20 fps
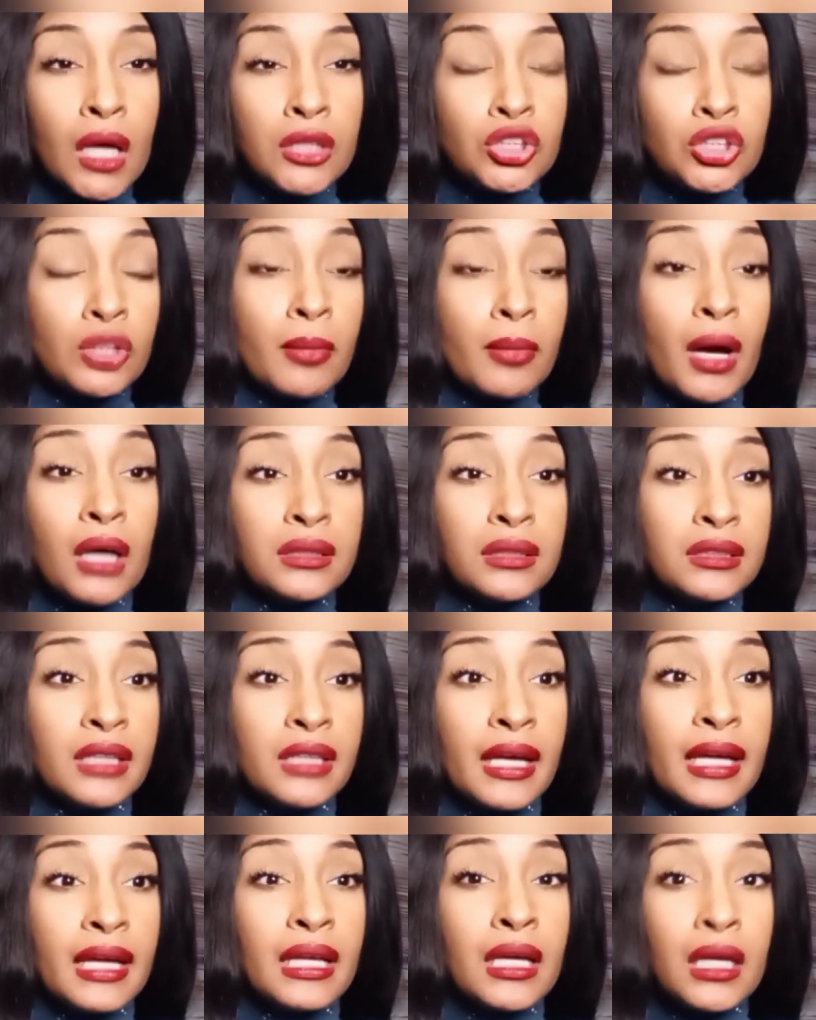Jamal
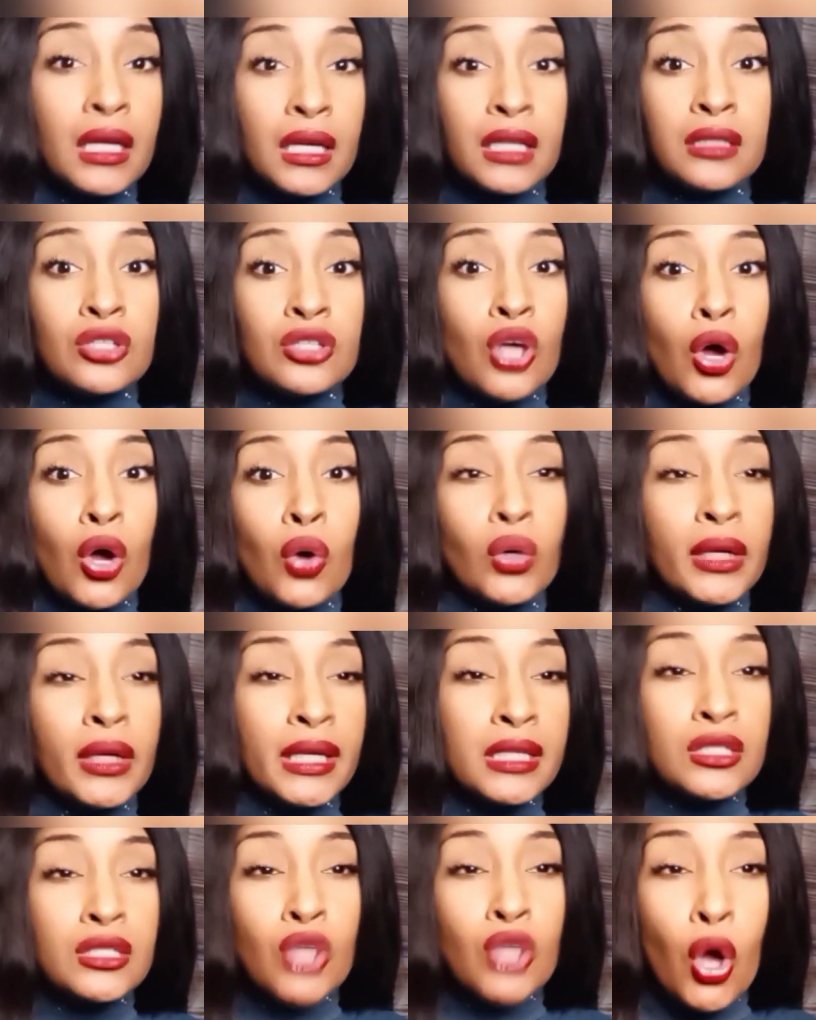said he told
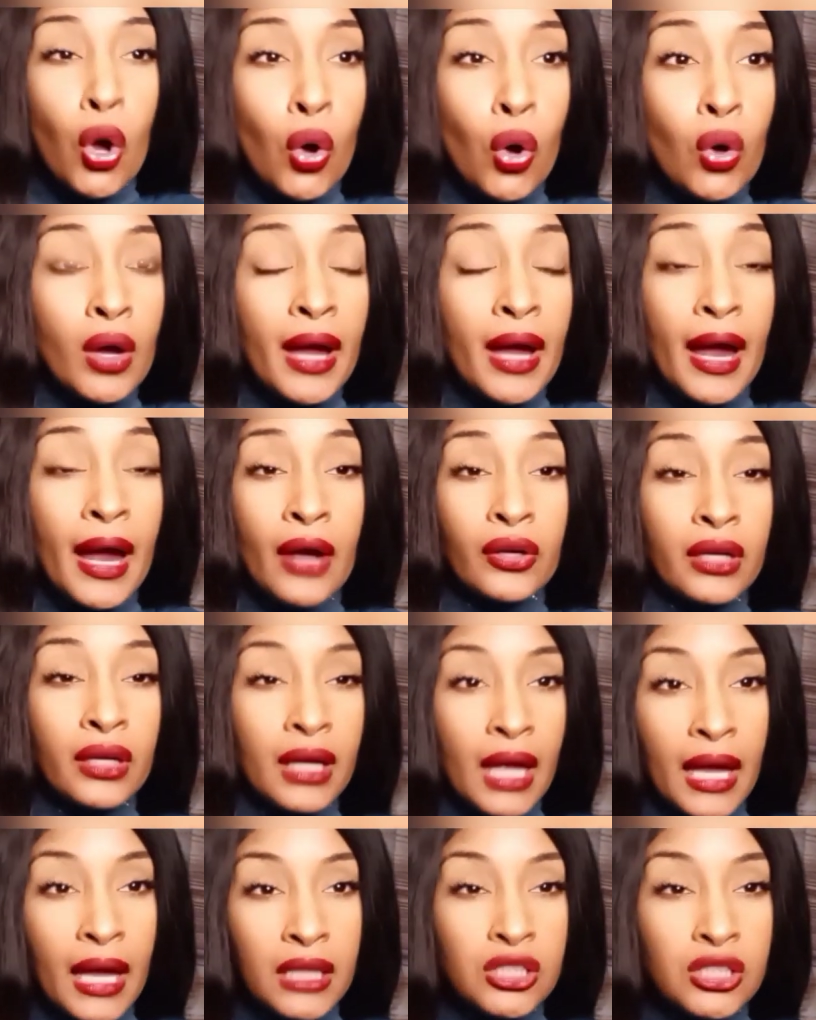his whole
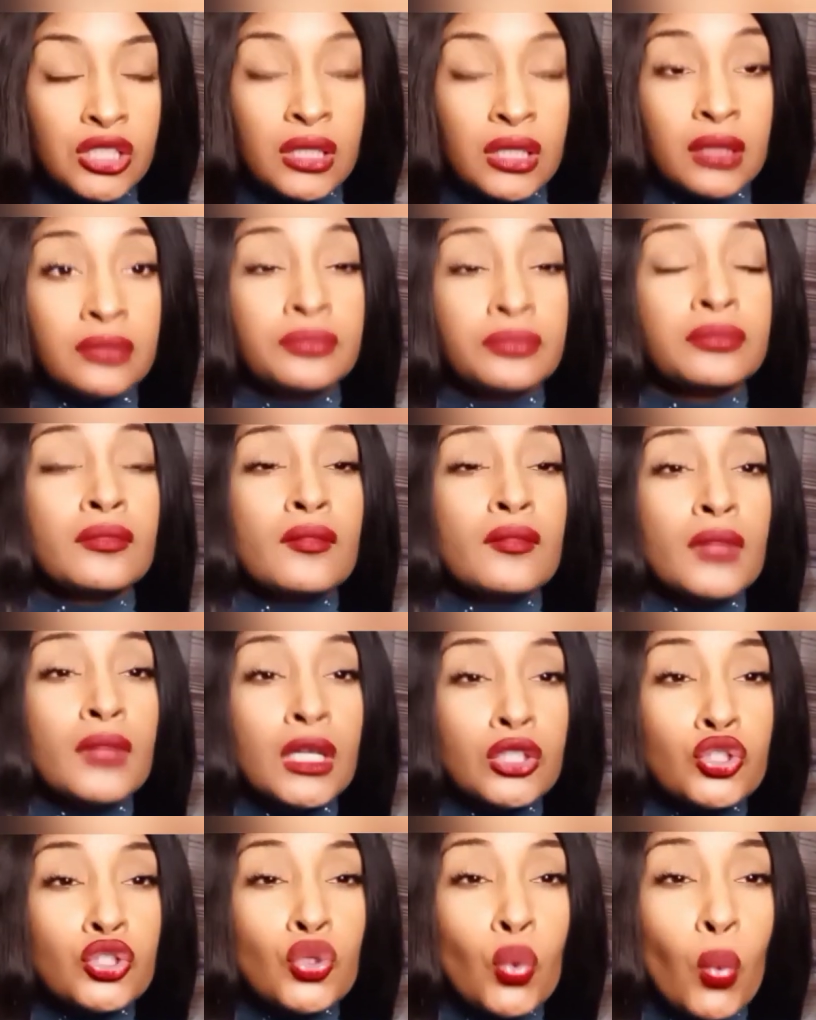congregation
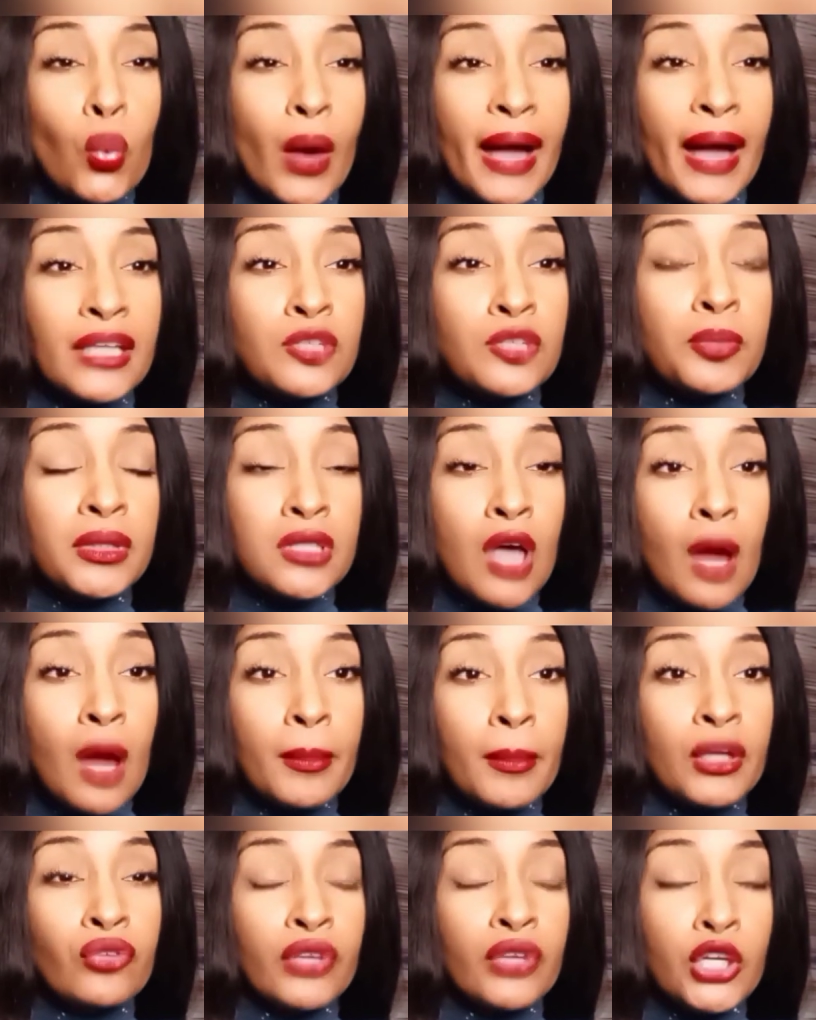to watch
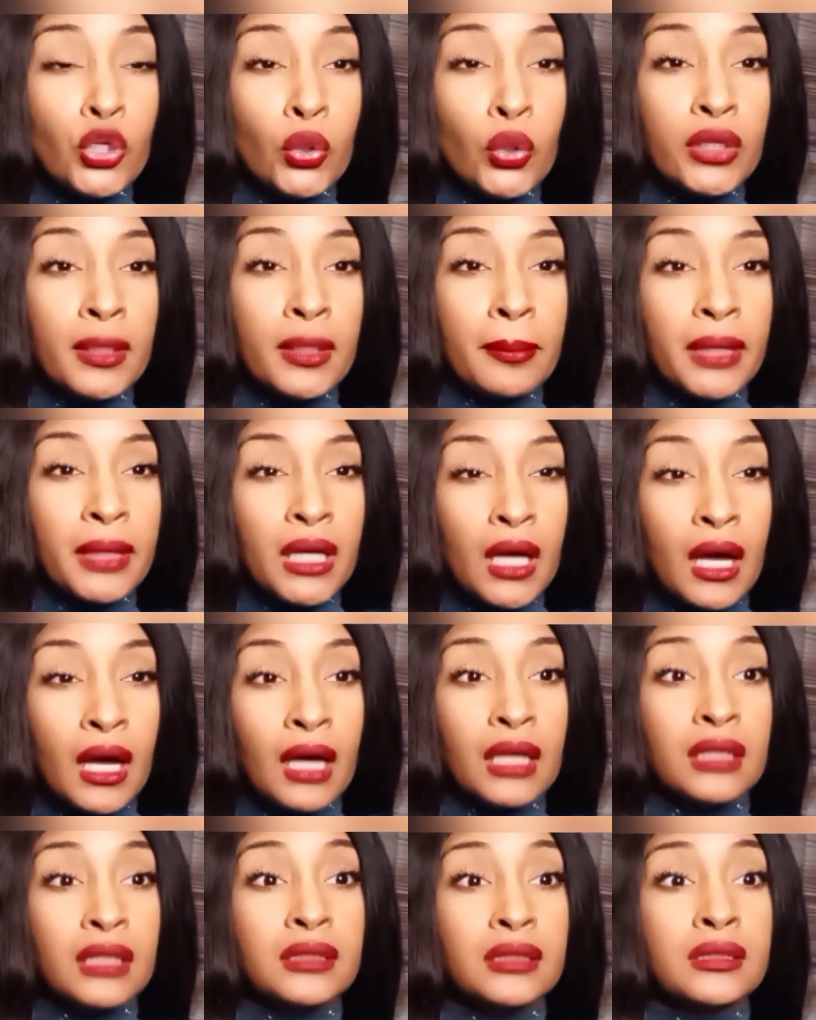Potomac reunion
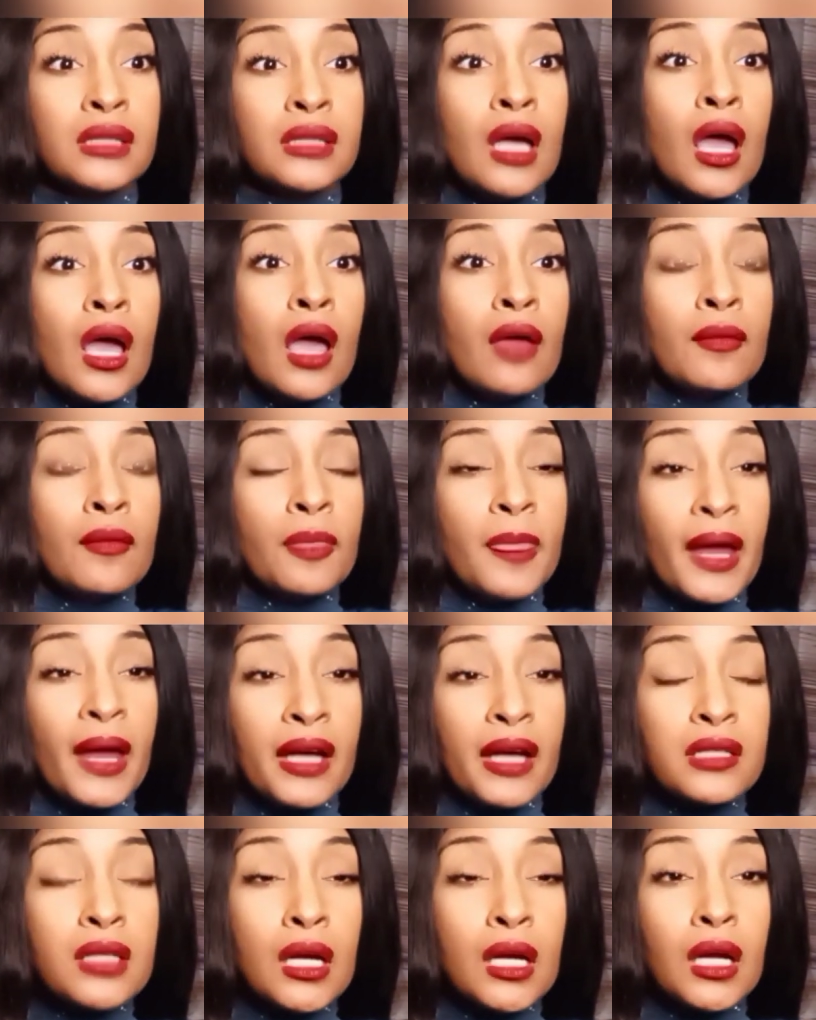because
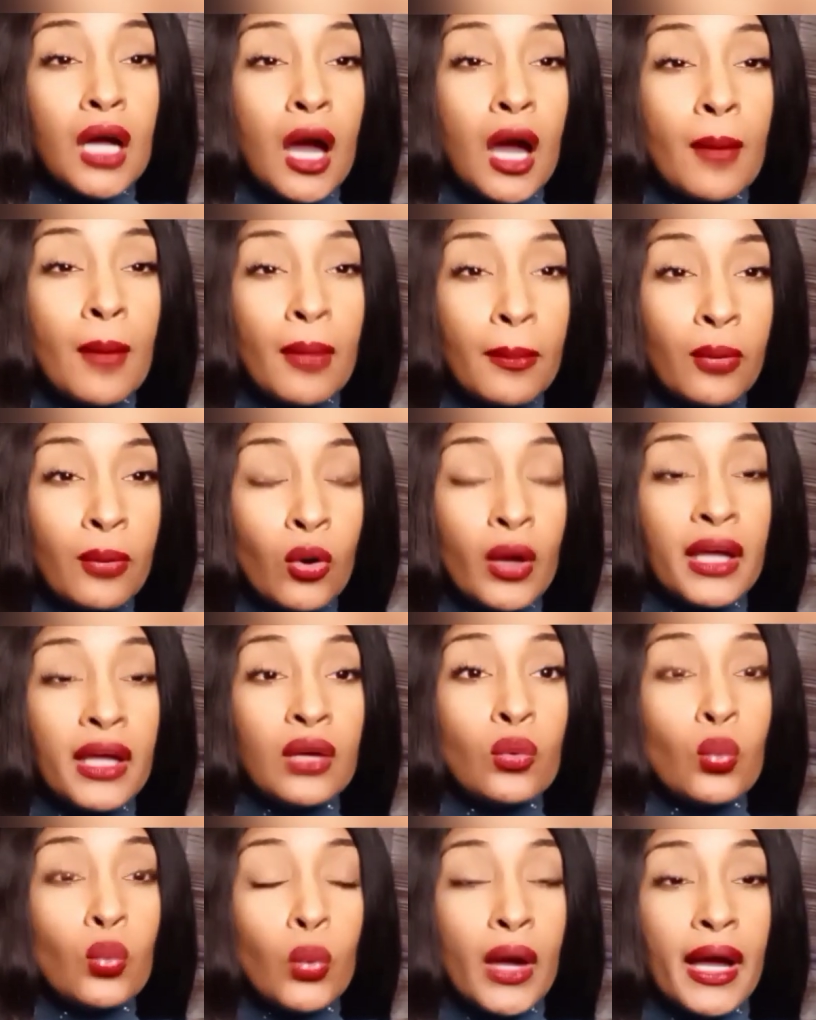there's going to come a
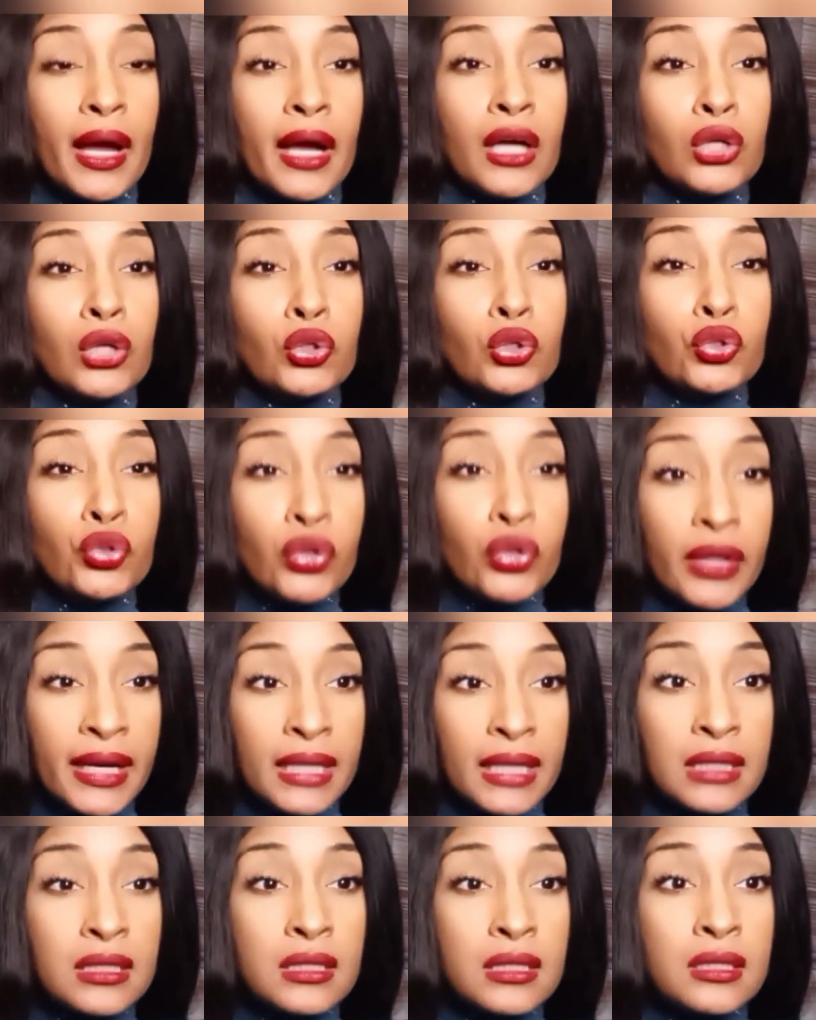point where
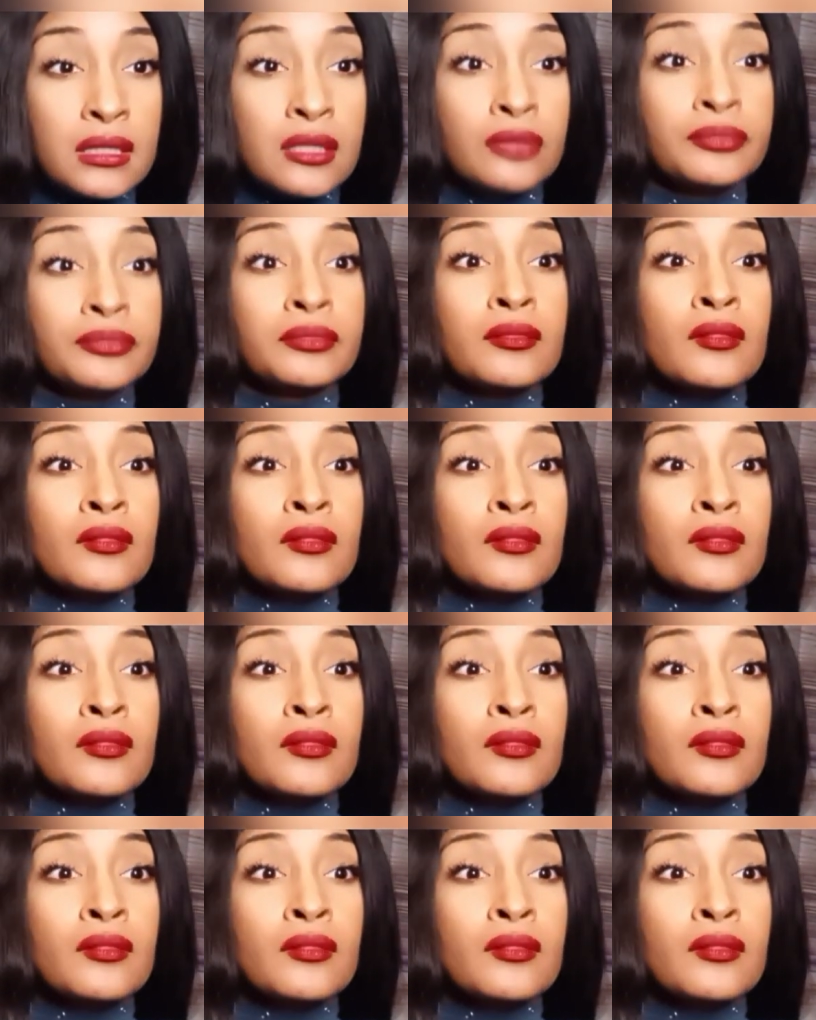Chris